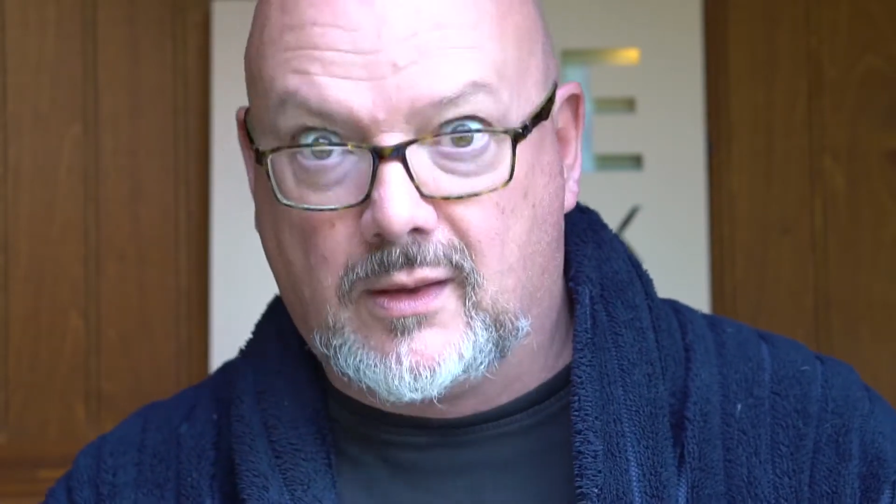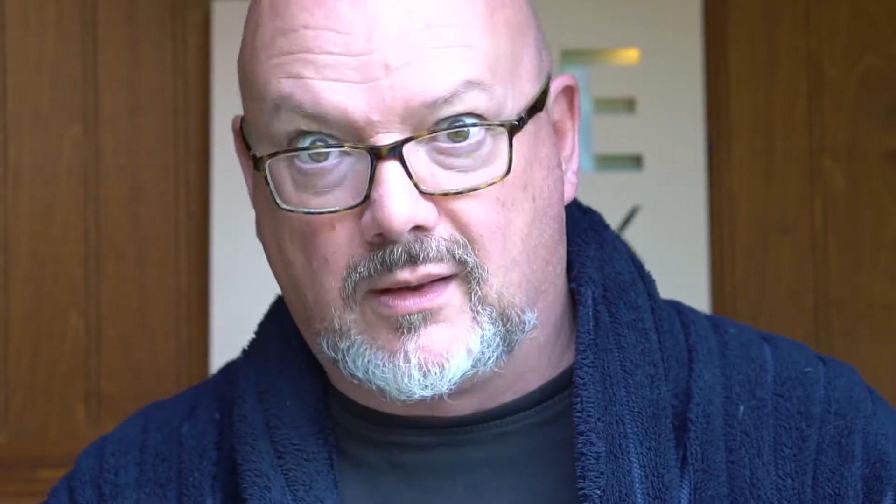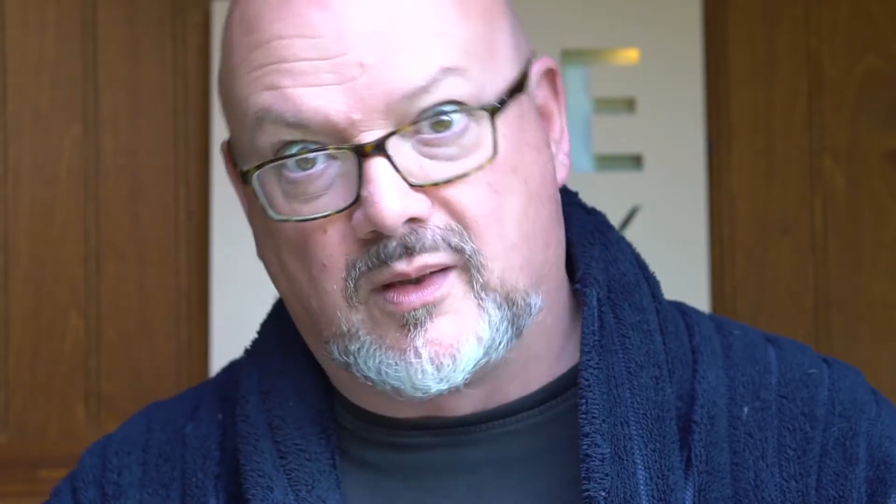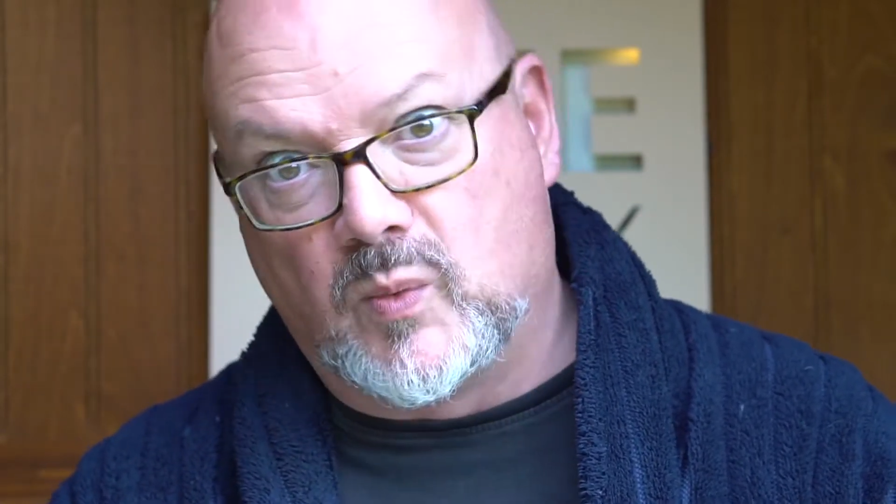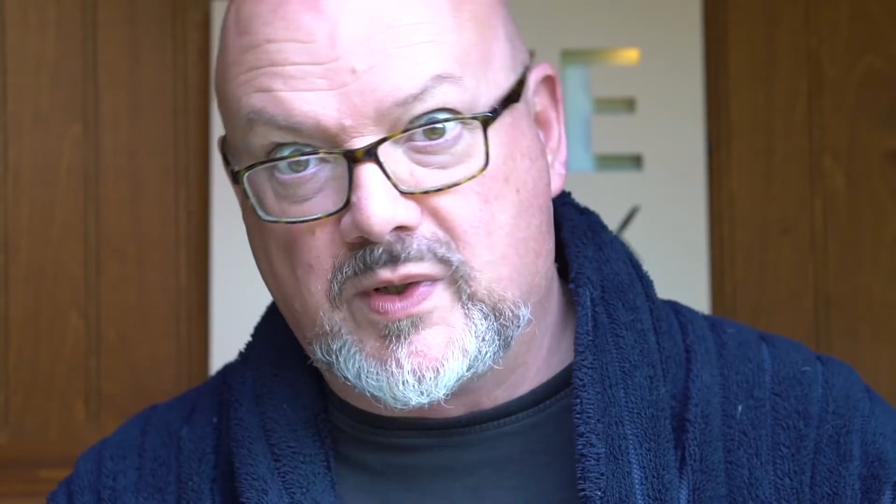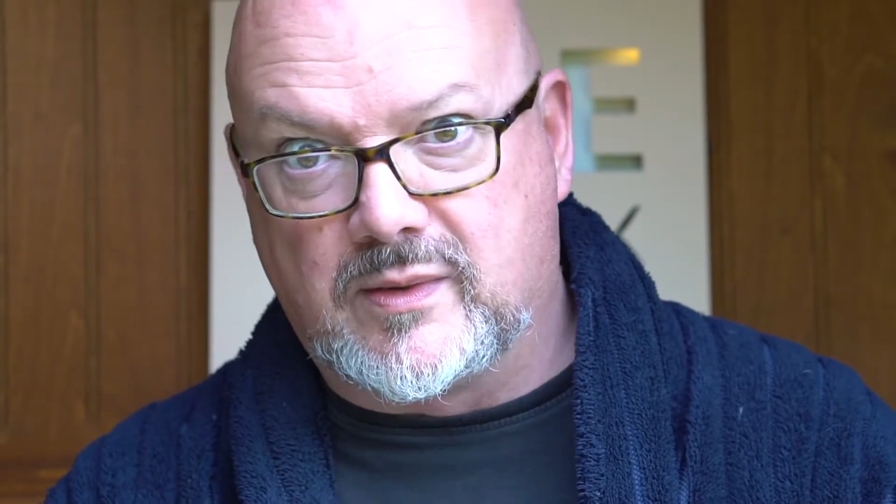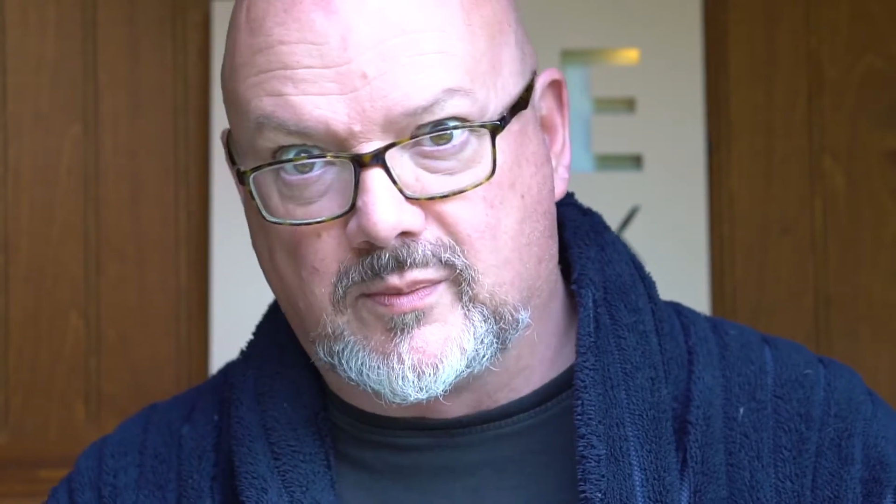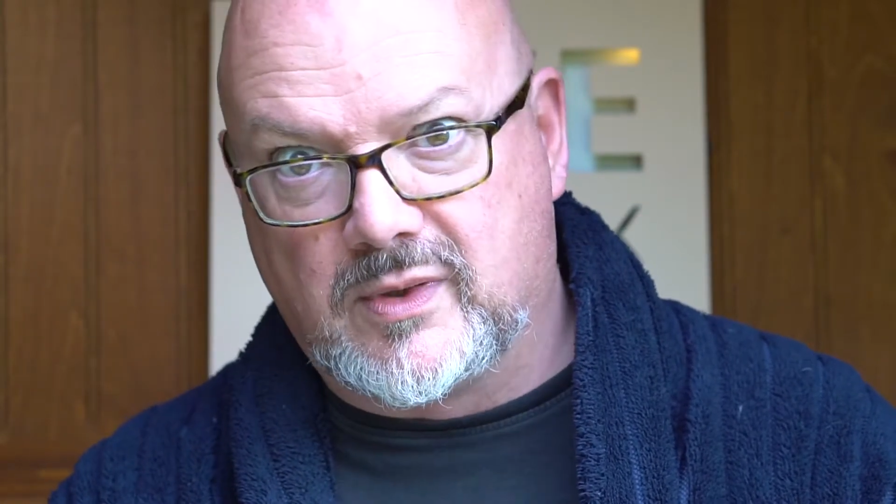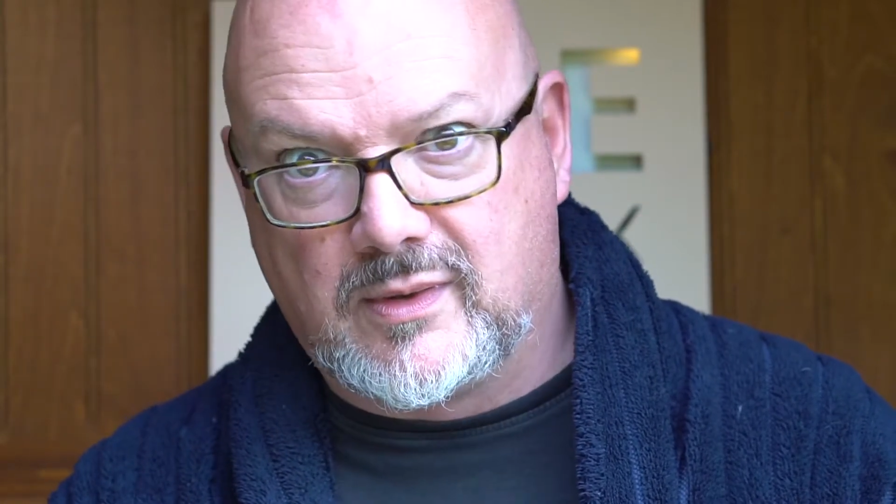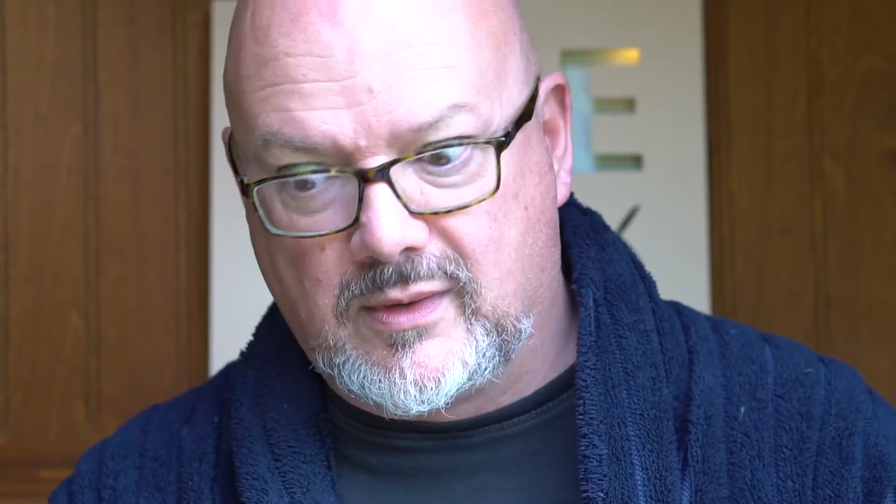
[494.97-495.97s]
and the
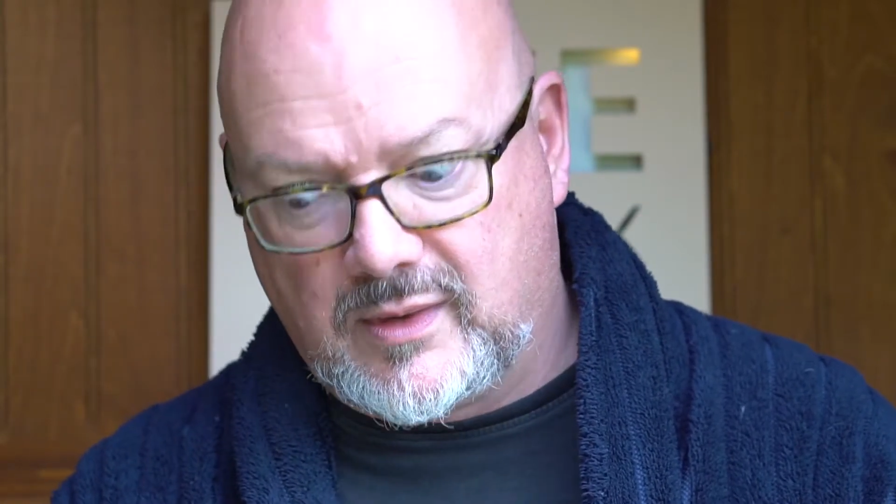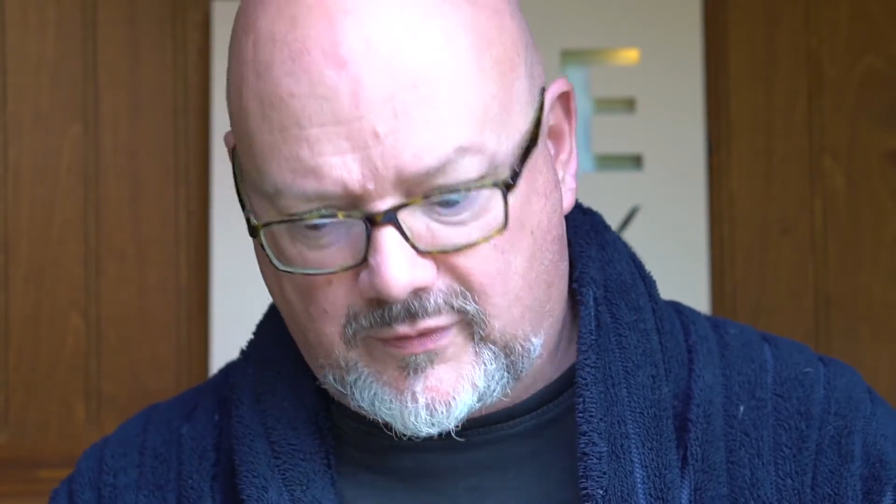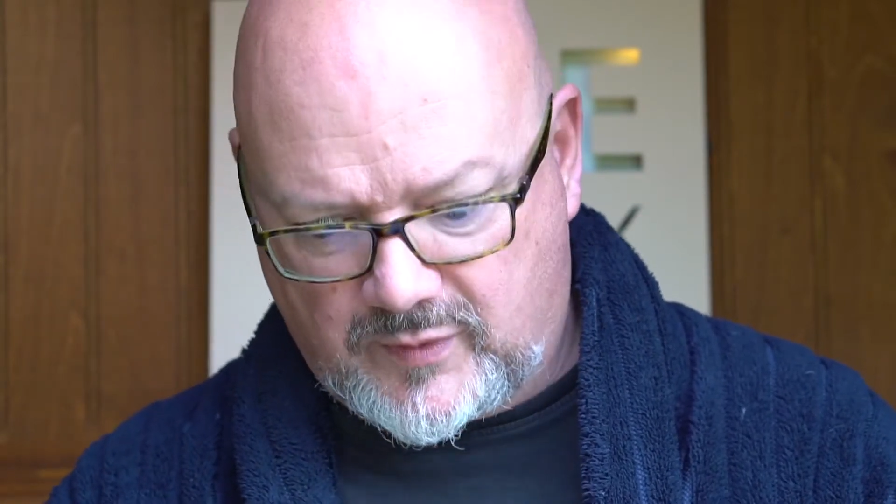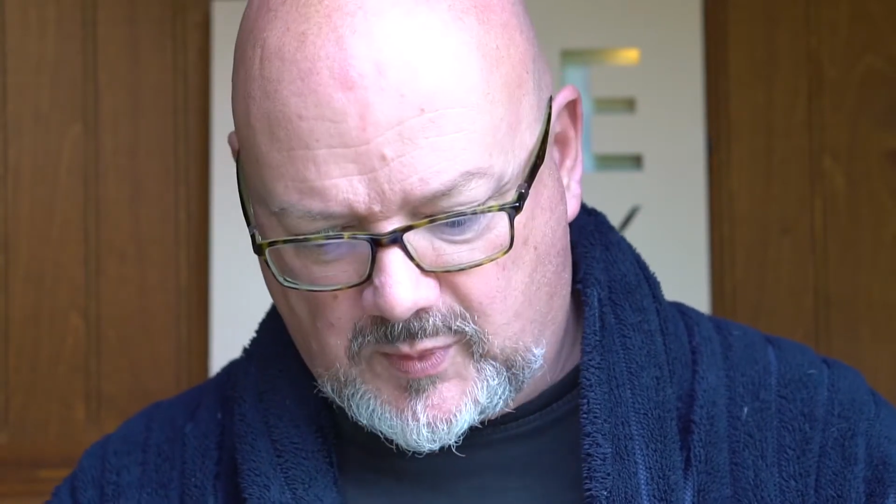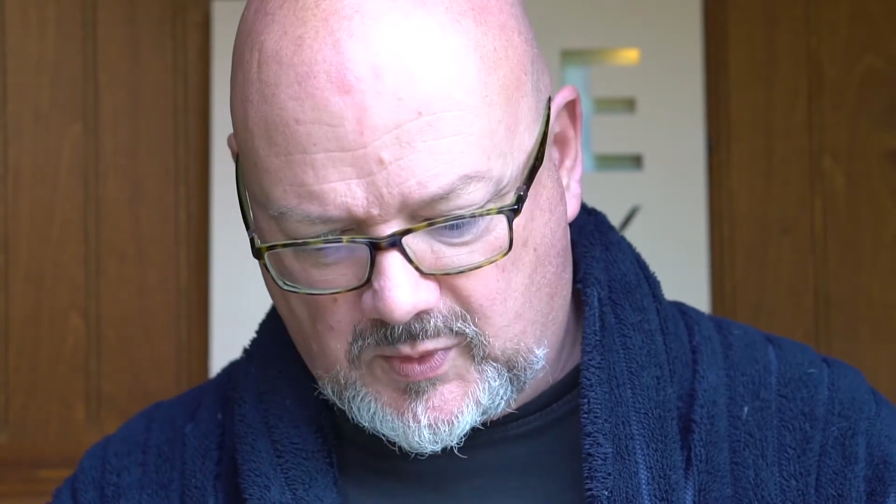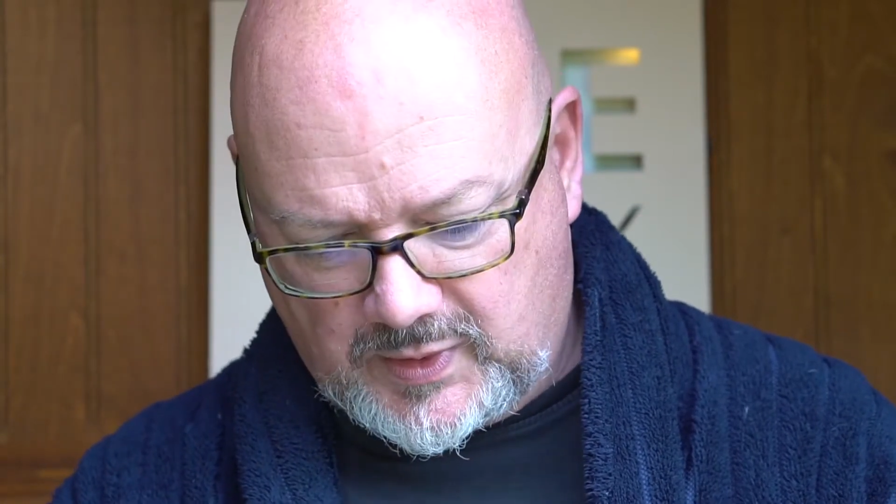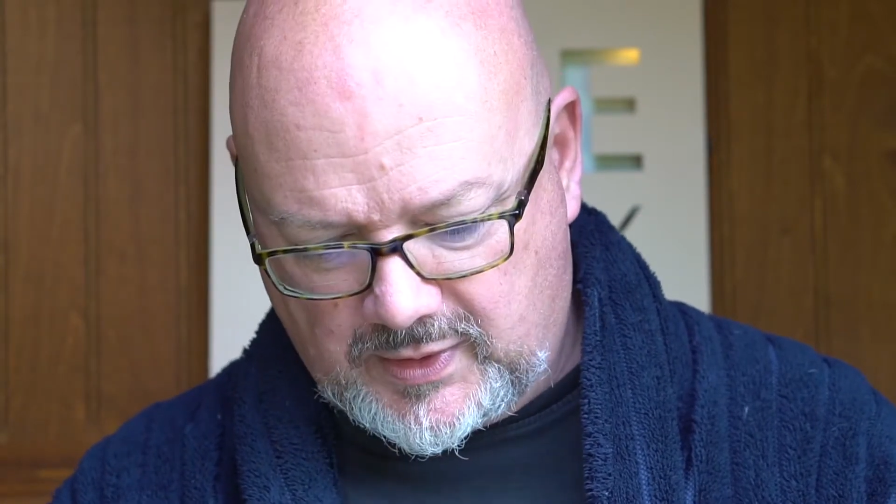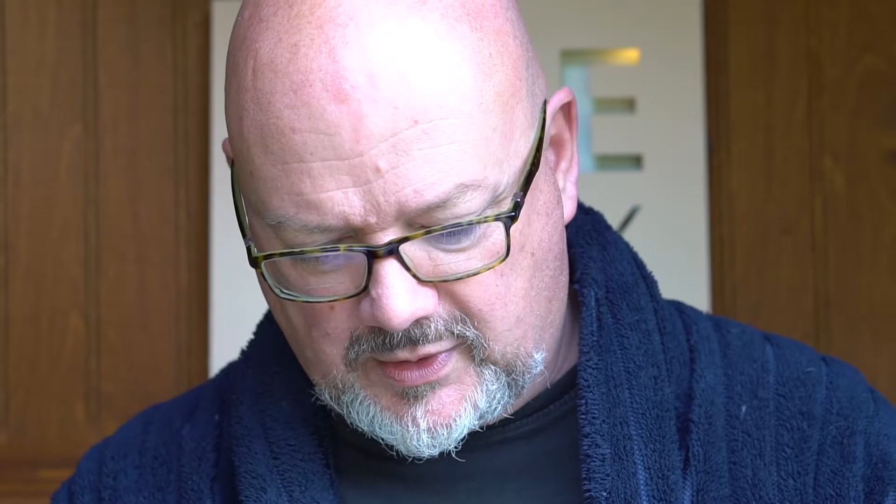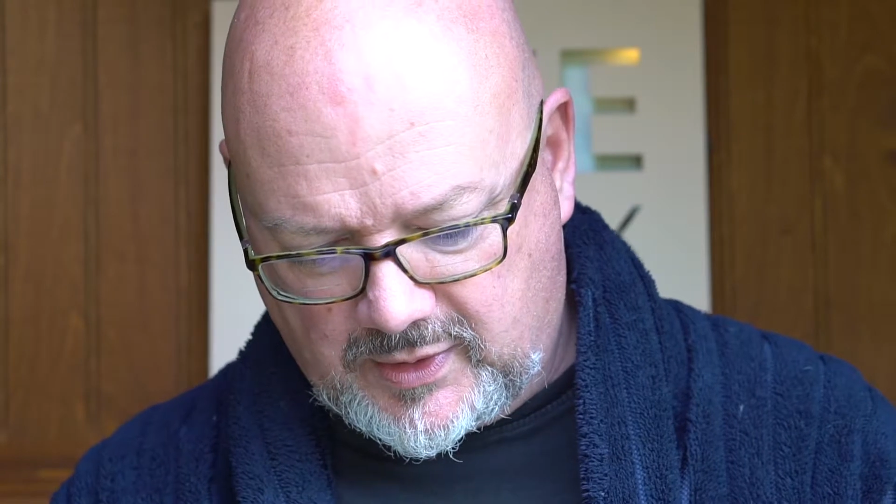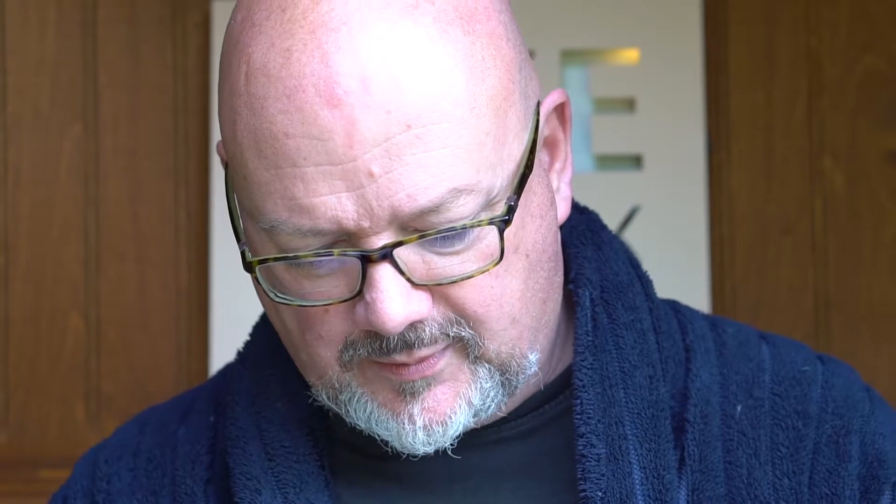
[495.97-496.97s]
wisdom to know the difference between
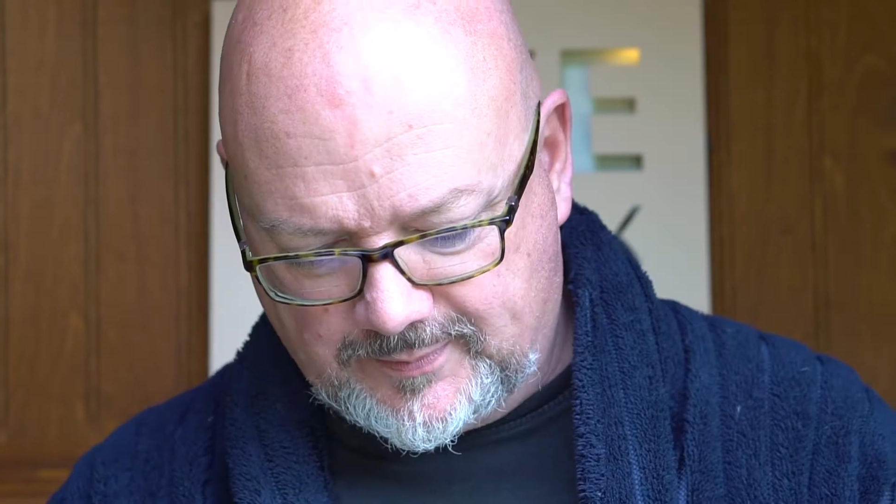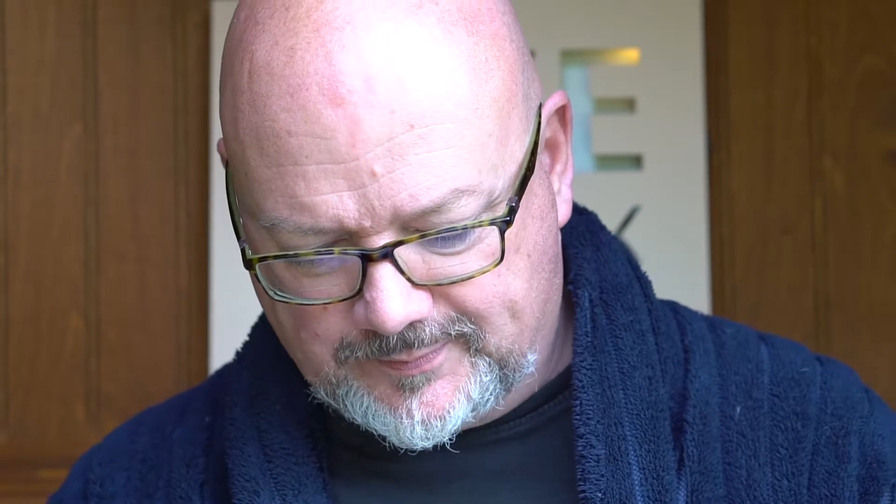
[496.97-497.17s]
the two.